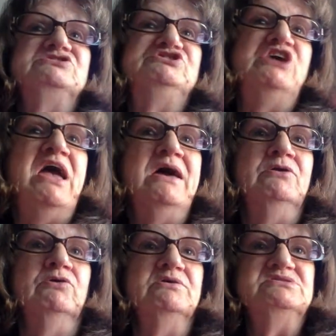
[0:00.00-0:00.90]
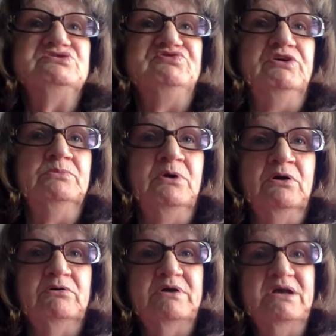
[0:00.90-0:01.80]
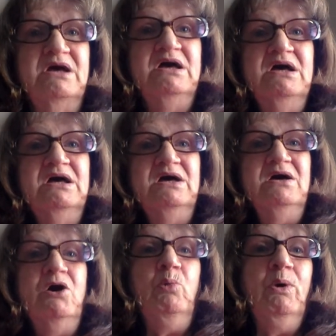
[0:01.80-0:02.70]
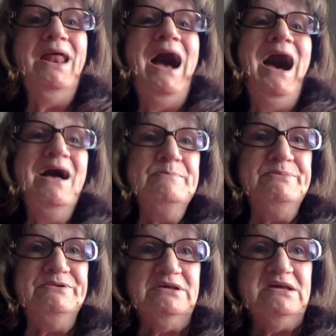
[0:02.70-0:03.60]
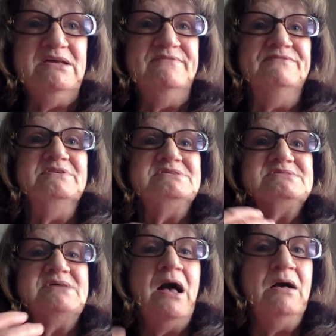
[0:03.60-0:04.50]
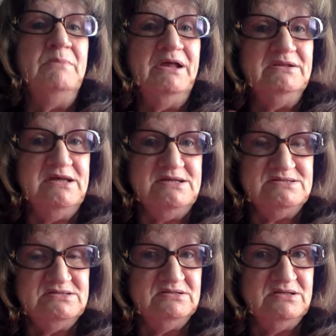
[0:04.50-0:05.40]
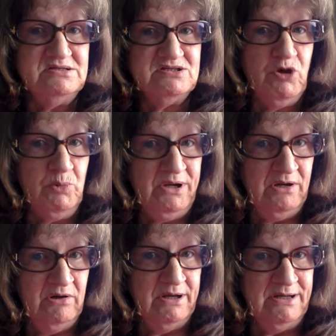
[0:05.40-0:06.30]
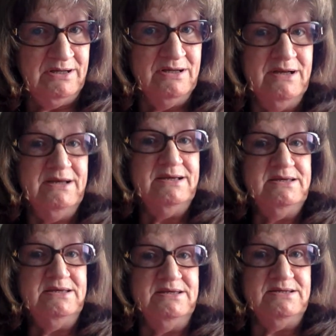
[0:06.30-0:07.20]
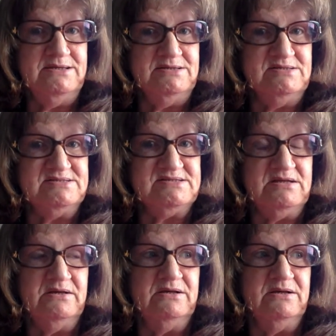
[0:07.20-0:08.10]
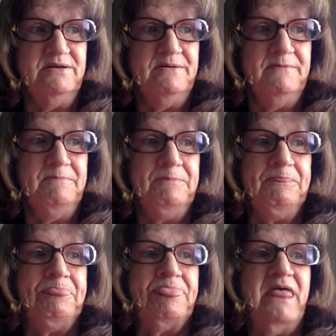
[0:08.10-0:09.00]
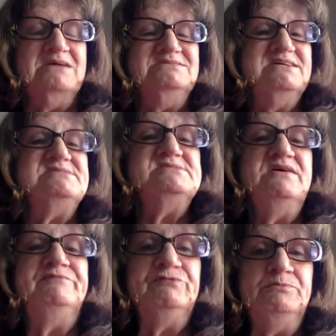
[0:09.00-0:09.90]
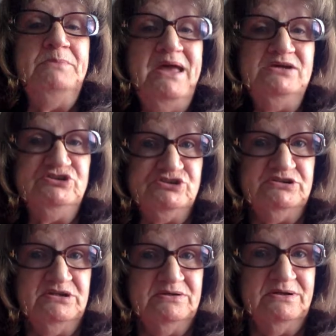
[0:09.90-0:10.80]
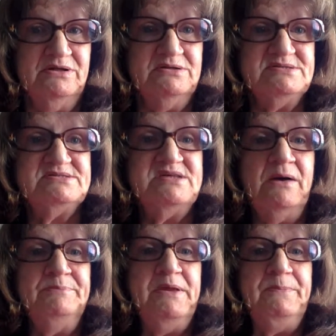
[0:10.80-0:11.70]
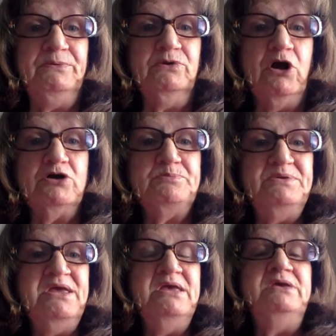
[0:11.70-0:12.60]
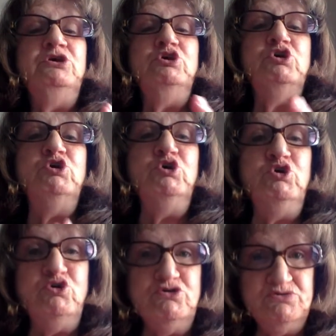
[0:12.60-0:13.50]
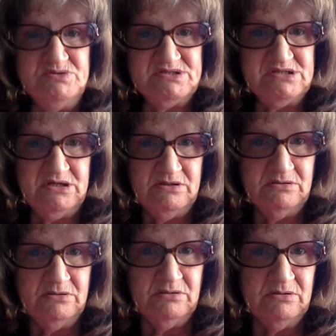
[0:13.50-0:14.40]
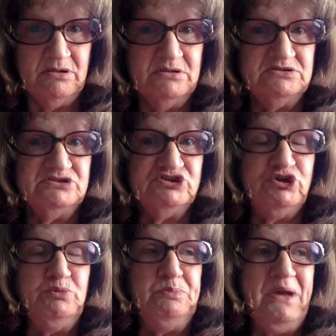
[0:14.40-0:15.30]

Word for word: the channel is fear mongering what I believe some at least is going on is disinformation. Some people are being used to